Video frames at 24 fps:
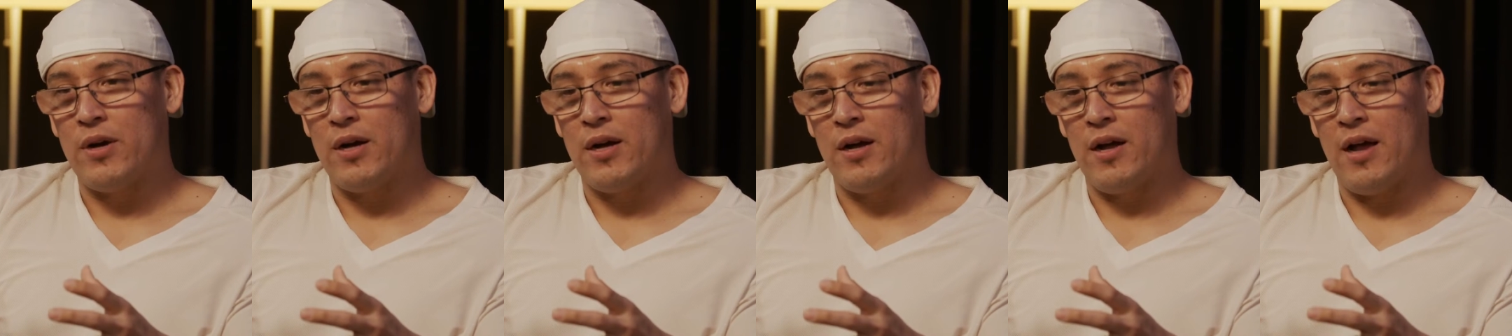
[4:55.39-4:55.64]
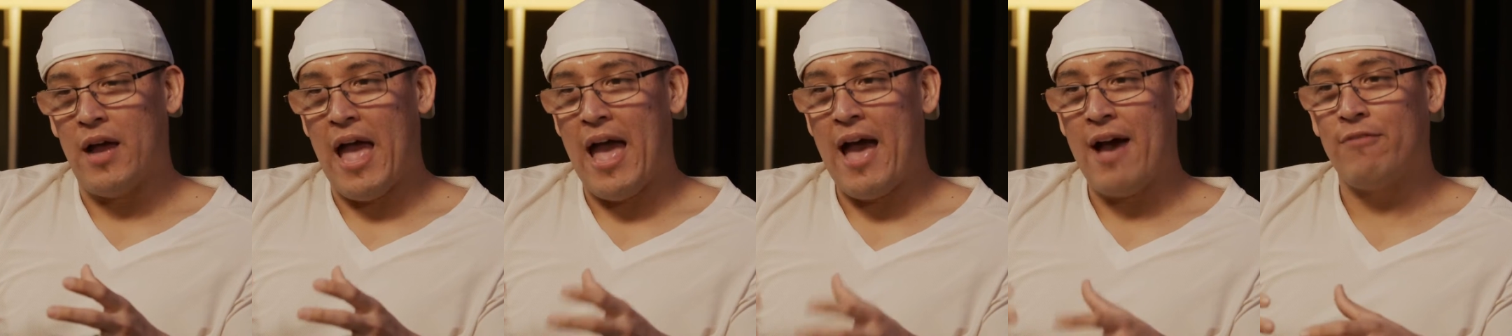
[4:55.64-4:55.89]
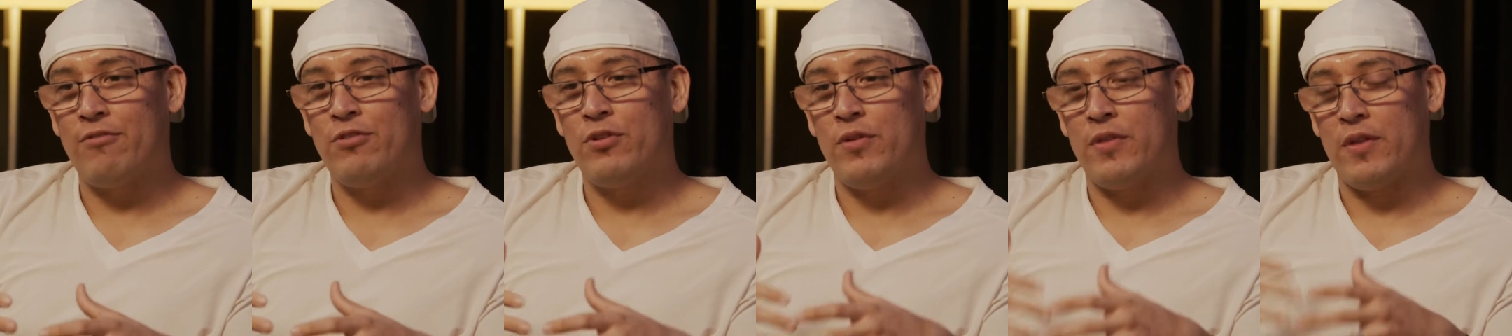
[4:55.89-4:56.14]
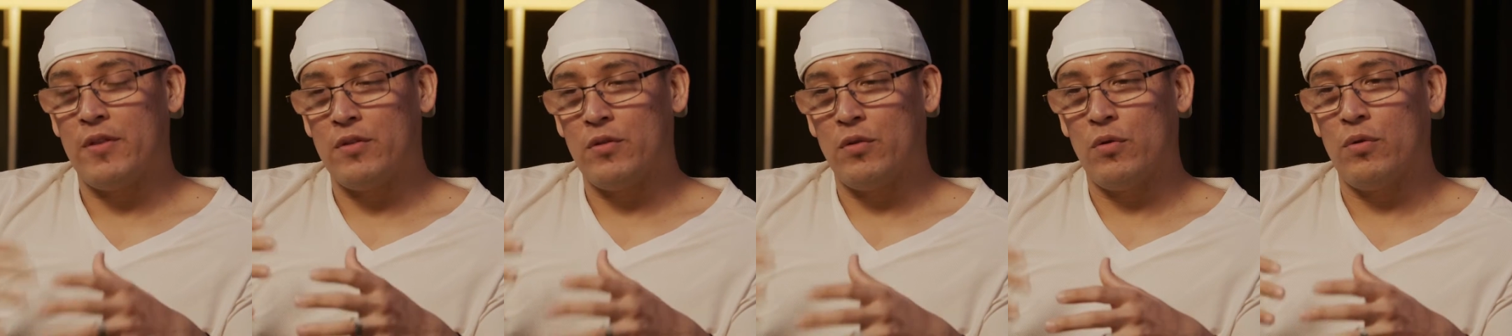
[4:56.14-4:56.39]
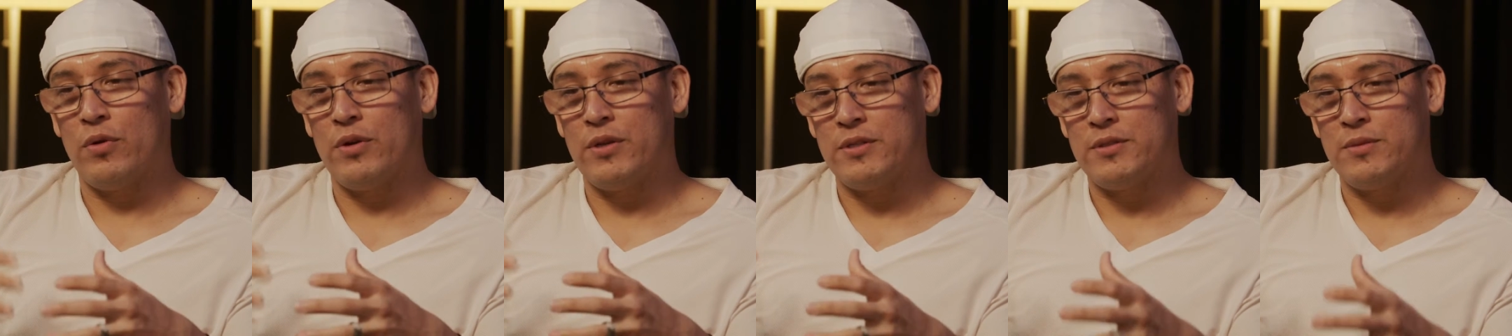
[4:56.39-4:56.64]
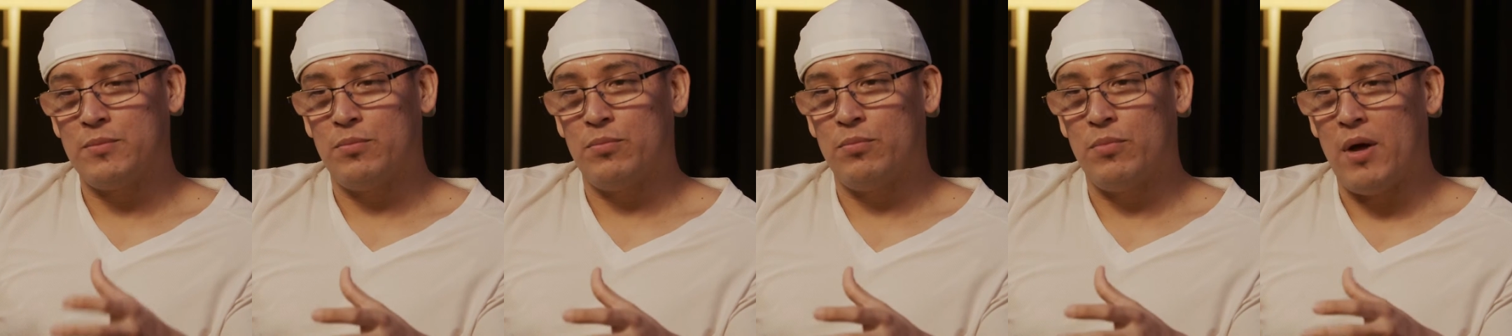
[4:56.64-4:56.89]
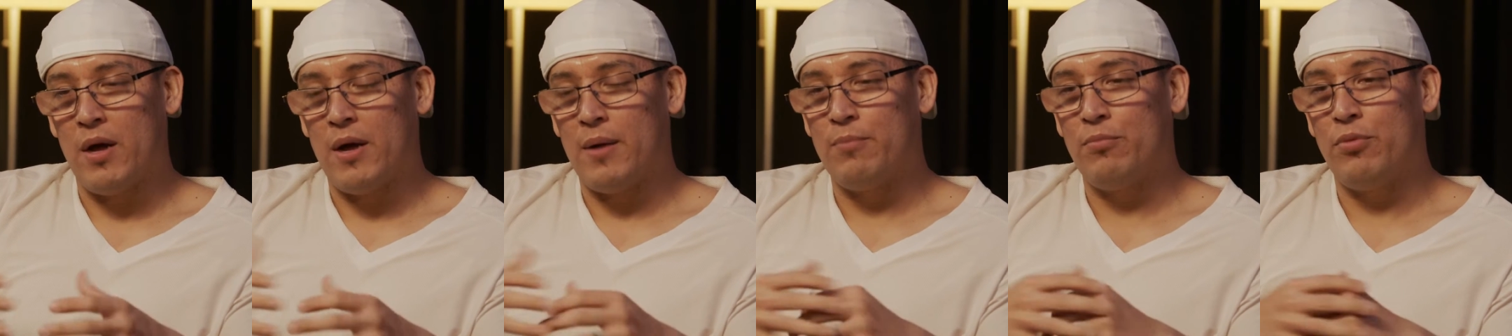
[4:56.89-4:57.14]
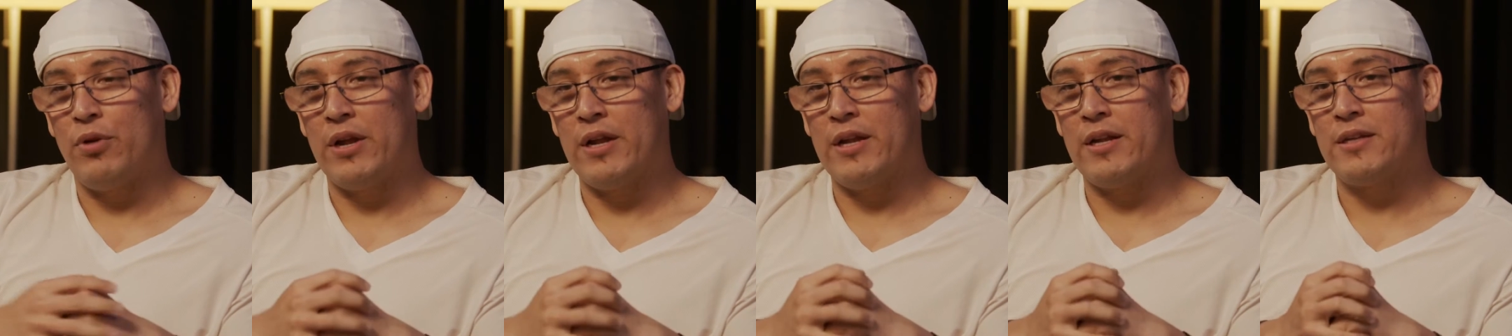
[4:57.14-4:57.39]
avenue that the Lord is
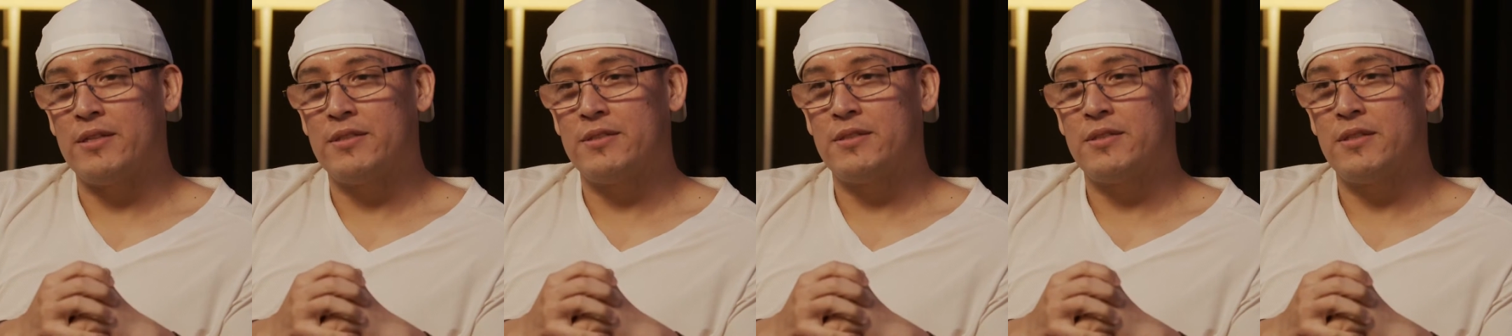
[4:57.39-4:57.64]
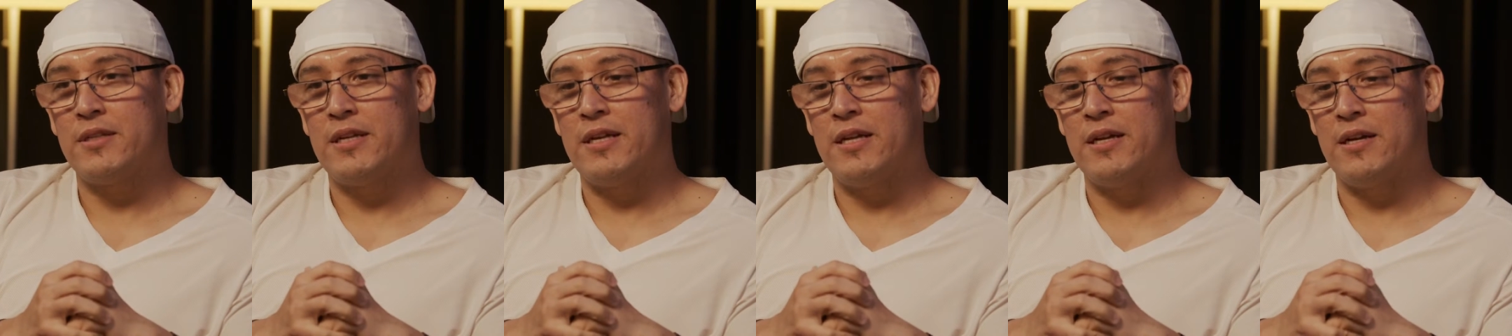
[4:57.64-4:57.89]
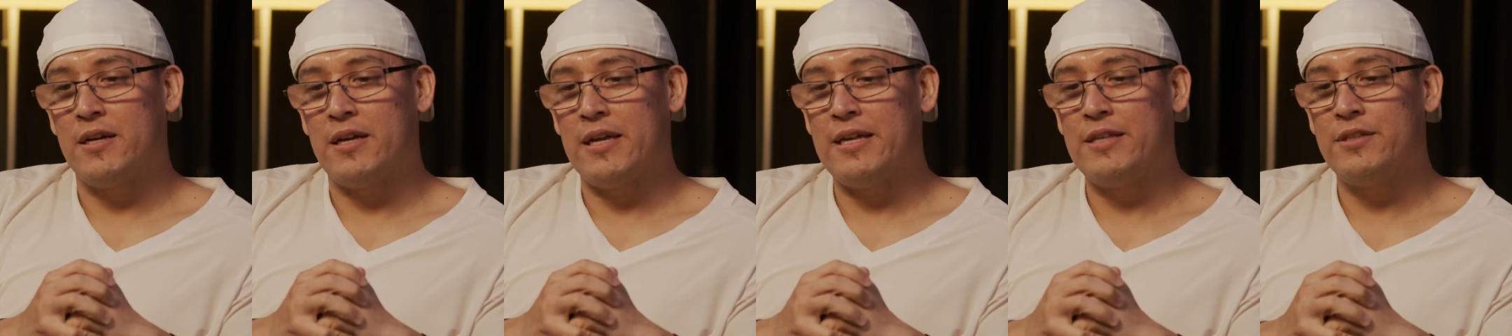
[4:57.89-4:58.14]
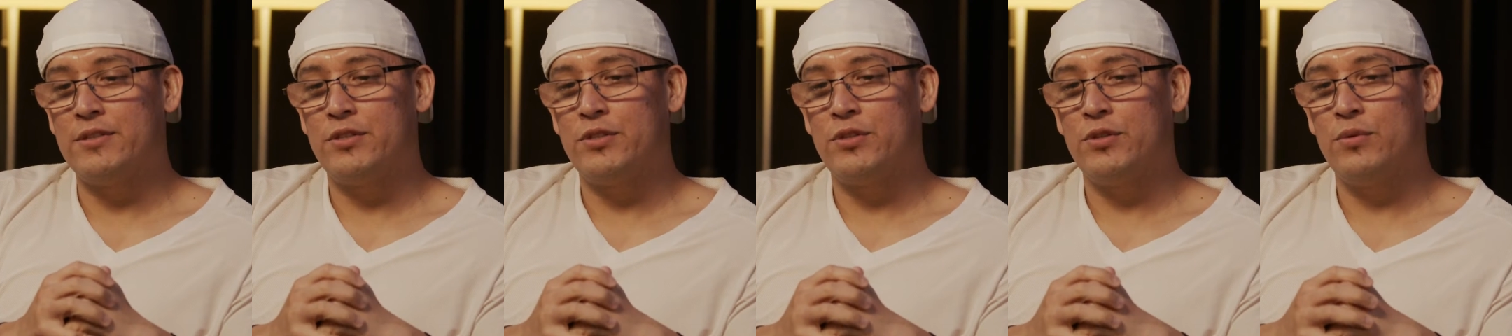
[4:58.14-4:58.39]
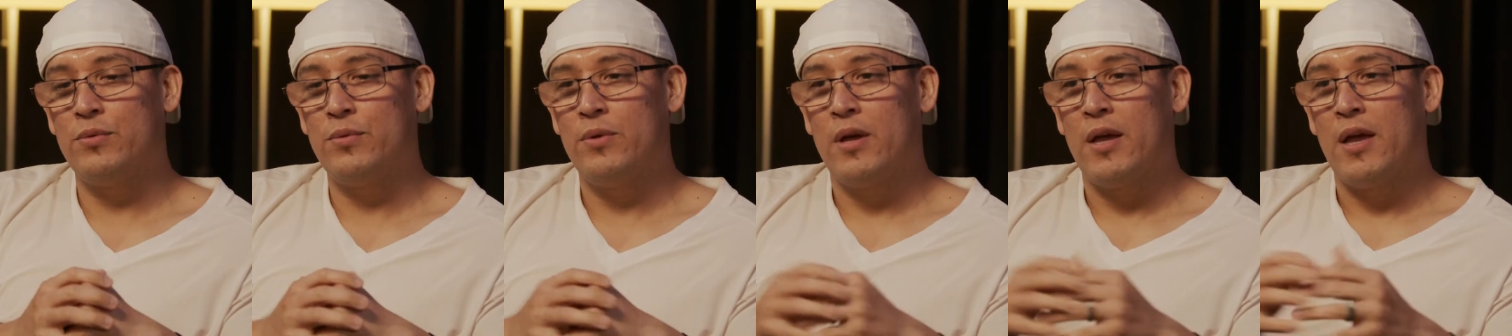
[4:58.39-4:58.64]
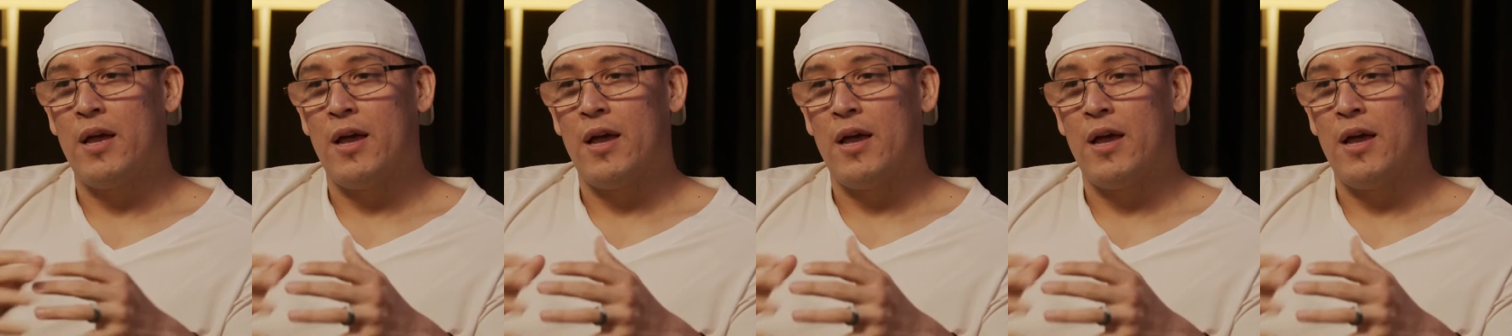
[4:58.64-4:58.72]
bringing us into,